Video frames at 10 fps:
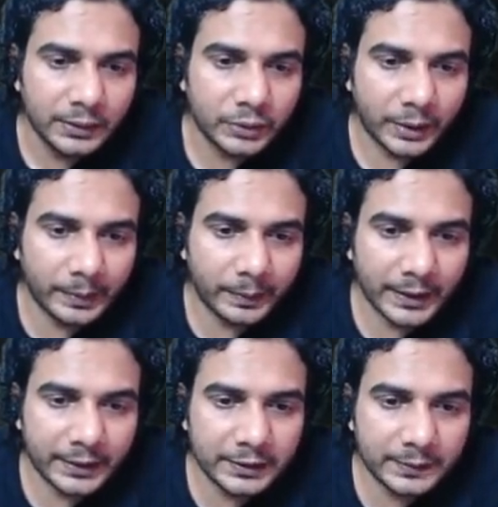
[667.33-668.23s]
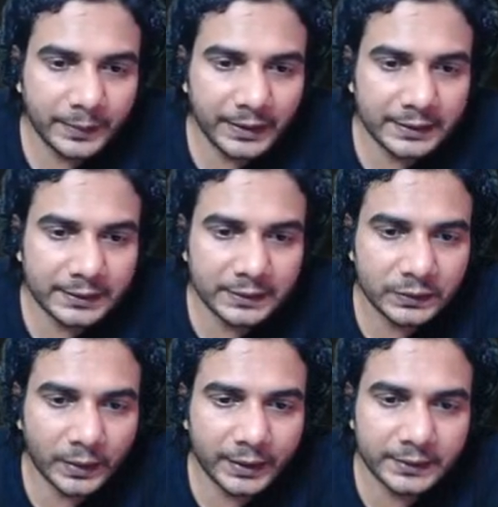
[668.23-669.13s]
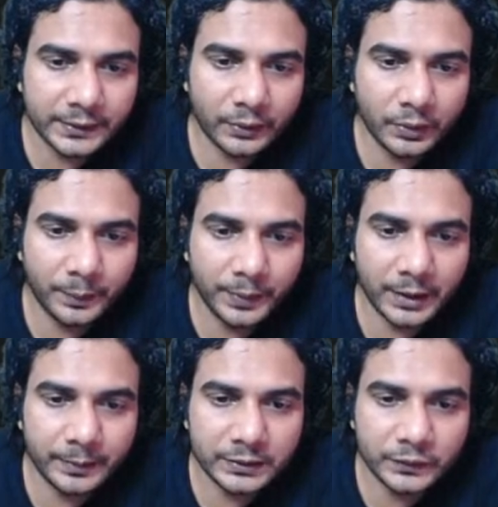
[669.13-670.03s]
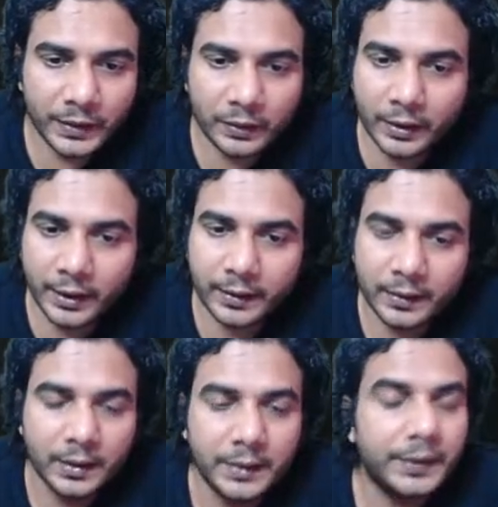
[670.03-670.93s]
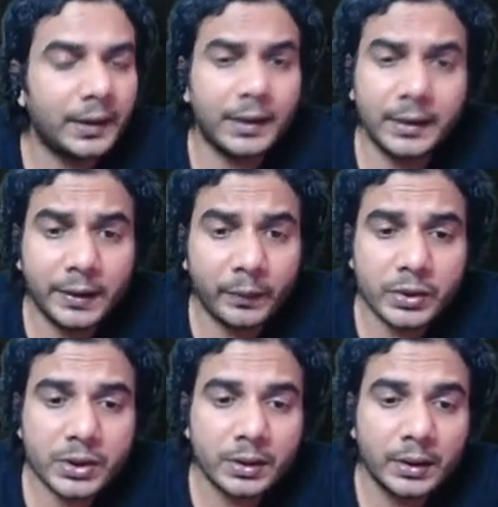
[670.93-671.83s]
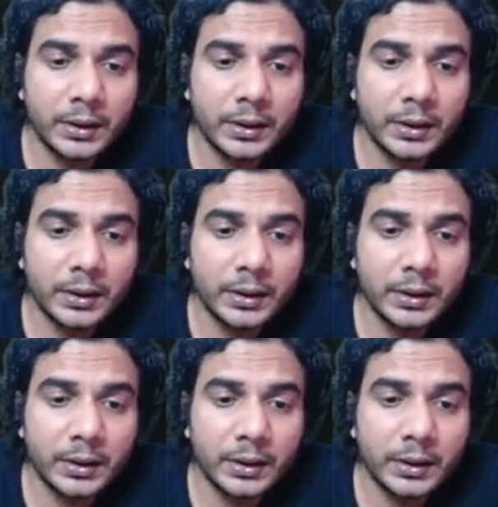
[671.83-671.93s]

So I'm applying this ps square is equal to pm square. All right, you'll get the equation.